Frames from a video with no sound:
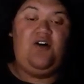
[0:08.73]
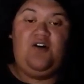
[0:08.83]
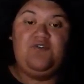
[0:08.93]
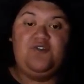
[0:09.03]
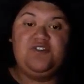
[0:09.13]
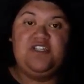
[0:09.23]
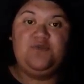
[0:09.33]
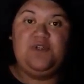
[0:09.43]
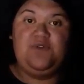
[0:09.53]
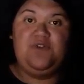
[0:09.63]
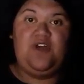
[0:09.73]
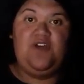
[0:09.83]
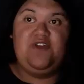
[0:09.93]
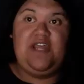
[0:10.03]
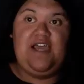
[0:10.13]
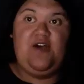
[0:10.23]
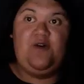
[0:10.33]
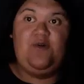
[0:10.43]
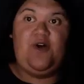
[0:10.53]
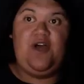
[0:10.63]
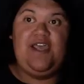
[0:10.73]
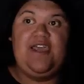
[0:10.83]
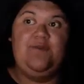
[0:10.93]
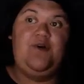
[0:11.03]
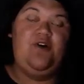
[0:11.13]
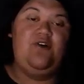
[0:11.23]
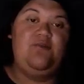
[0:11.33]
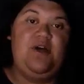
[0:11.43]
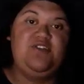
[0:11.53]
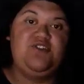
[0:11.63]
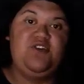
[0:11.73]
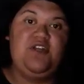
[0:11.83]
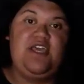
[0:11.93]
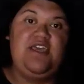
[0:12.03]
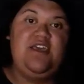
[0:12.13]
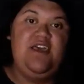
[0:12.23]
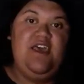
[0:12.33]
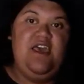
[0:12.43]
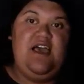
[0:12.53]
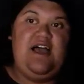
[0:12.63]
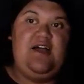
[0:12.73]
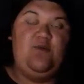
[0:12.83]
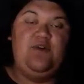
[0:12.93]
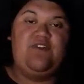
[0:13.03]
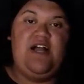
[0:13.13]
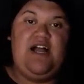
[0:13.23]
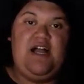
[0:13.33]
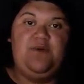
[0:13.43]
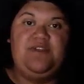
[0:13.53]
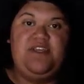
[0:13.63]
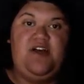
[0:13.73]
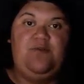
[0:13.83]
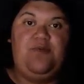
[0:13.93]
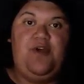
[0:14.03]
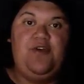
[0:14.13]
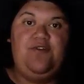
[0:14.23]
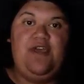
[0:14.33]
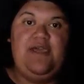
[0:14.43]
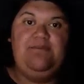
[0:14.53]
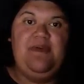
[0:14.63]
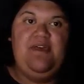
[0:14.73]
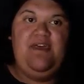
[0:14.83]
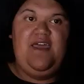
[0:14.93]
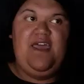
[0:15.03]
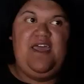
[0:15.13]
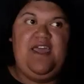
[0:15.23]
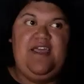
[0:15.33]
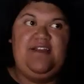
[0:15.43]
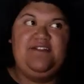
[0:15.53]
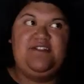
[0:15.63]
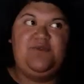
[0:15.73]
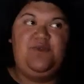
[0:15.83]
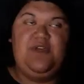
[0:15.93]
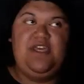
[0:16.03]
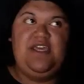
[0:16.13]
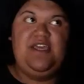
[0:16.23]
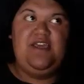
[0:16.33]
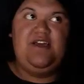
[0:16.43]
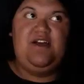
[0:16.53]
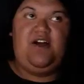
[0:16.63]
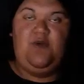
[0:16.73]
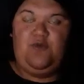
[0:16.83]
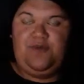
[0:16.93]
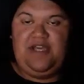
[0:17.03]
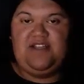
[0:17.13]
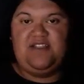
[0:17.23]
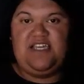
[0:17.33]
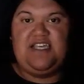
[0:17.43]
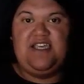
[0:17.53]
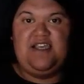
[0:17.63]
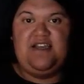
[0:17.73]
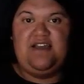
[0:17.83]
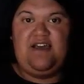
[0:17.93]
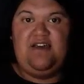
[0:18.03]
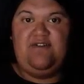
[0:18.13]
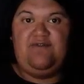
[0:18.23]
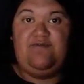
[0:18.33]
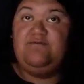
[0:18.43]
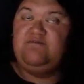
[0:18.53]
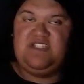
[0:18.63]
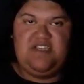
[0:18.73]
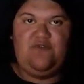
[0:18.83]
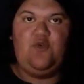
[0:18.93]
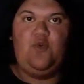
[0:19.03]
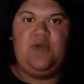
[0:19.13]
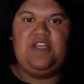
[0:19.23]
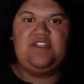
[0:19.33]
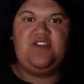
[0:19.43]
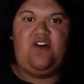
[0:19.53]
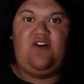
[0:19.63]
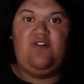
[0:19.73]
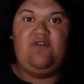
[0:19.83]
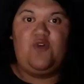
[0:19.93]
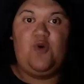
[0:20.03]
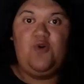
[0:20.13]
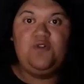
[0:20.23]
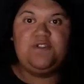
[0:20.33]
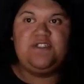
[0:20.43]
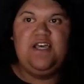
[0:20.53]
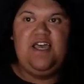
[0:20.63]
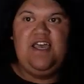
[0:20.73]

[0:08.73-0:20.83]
of course, as we all know now, I am on my journey with Kaha Te Ao program, and I will be undertaking several weeks of course,